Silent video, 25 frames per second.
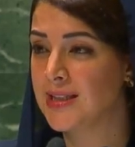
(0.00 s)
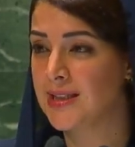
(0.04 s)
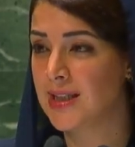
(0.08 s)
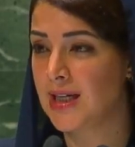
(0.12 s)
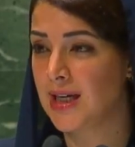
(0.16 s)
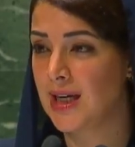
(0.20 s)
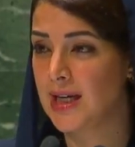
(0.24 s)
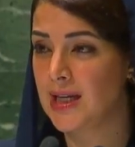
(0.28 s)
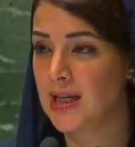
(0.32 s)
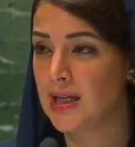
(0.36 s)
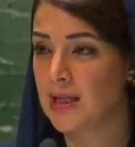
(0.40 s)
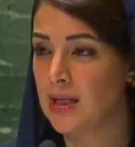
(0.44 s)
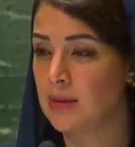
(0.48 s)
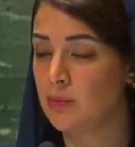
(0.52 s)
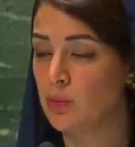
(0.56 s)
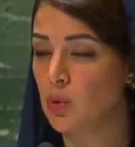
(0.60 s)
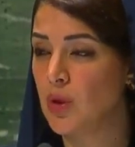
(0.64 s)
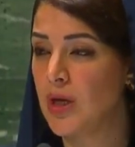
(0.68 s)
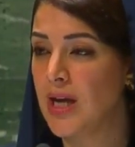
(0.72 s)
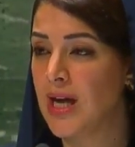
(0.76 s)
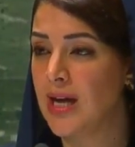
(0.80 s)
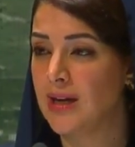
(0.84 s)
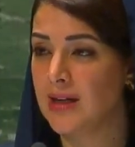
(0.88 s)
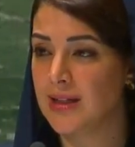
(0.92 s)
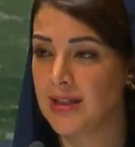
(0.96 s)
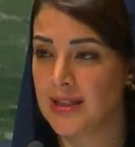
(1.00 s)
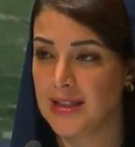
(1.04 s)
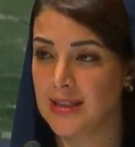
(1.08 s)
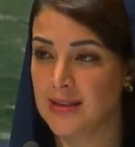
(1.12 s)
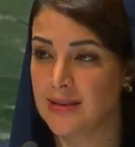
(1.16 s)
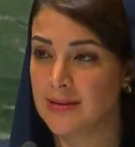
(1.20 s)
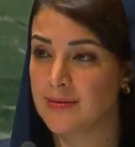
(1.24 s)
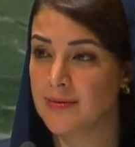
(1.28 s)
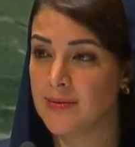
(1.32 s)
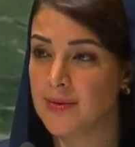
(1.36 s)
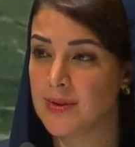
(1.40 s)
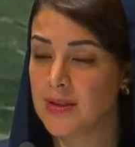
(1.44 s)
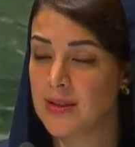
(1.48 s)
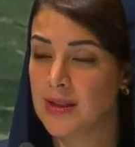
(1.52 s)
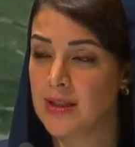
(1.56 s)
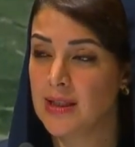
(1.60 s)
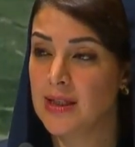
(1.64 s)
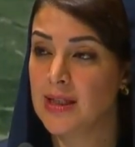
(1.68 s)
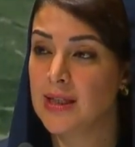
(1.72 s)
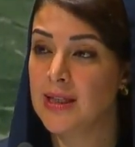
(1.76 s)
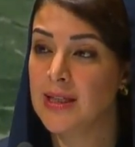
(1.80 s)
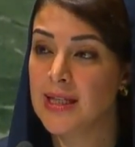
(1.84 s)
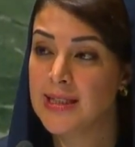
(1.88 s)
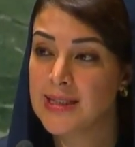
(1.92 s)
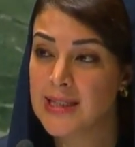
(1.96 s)
in confronting climate
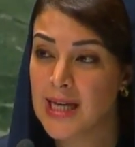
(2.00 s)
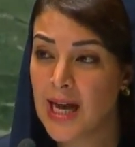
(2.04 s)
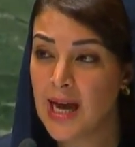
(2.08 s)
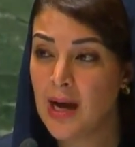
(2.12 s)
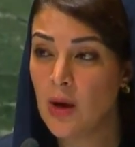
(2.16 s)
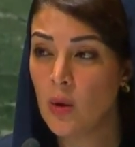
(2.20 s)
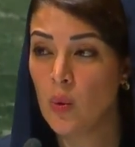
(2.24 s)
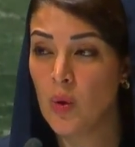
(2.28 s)
change,